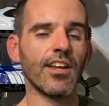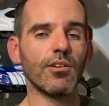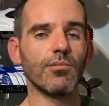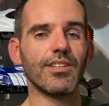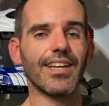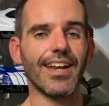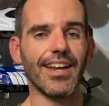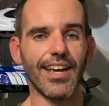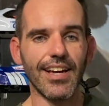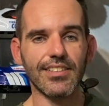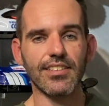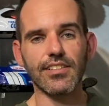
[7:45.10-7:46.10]
with that
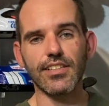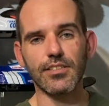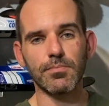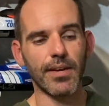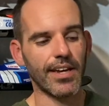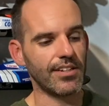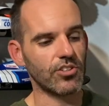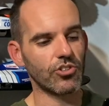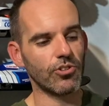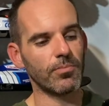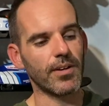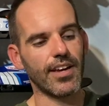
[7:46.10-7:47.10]
XLS paint
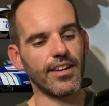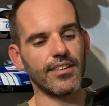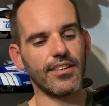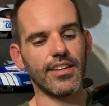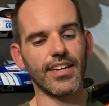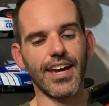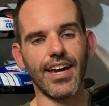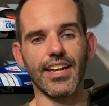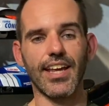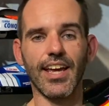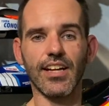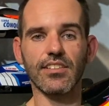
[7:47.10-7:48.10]
job and the Cat
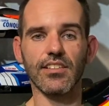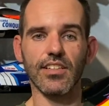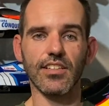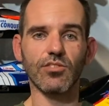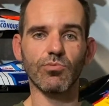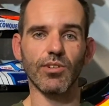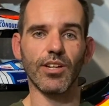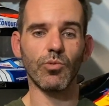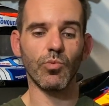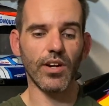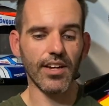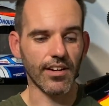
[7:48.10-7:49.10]
XLS rear
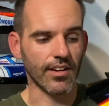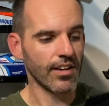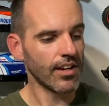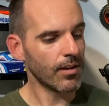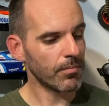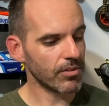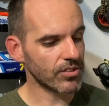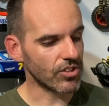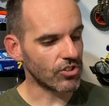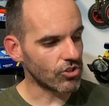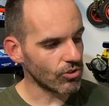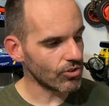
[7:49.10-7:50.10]
wing, because I
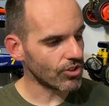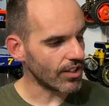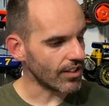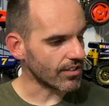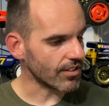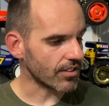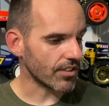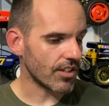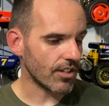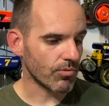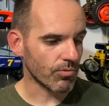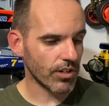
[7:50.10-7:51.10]
do think that
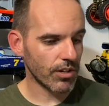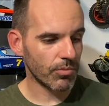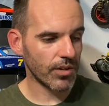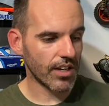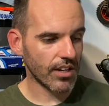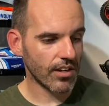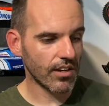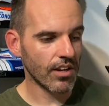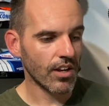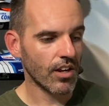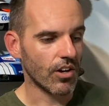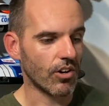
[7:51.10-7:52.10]
the rear wing
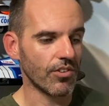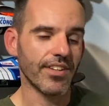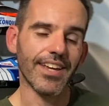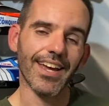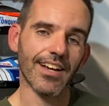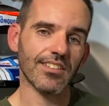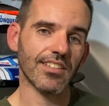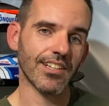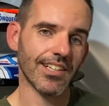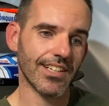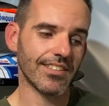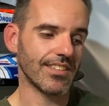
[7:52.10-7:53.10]
on the
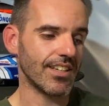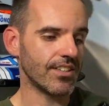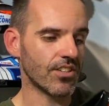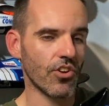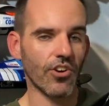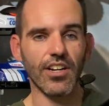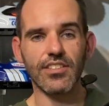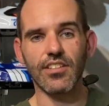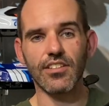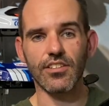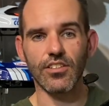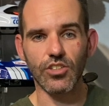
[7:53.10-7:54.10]
XLS is nicer
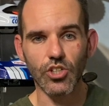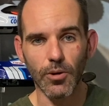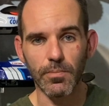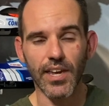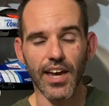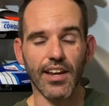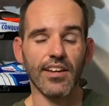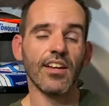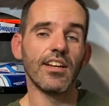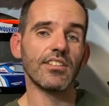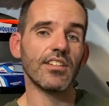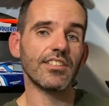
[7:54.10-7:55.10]
than the Top Cat.
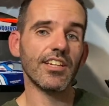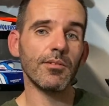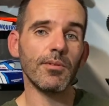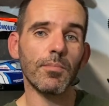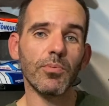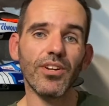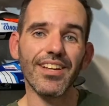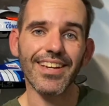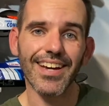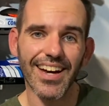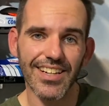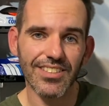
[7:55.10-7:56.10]
So it's going to be a pretty
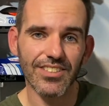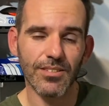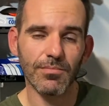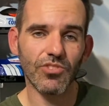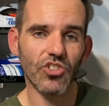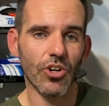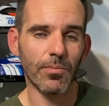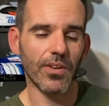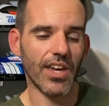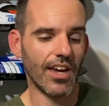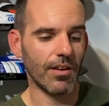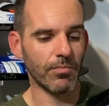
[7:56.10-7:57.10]
custom Top
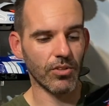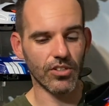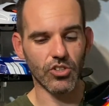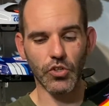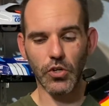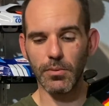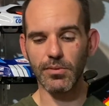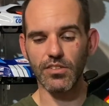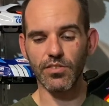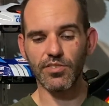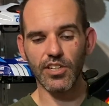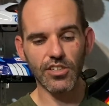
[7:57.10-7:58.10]
Cat by the time it's
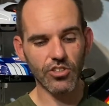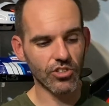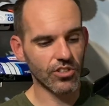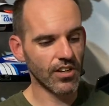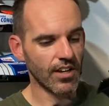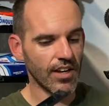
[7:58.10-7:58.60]
finished.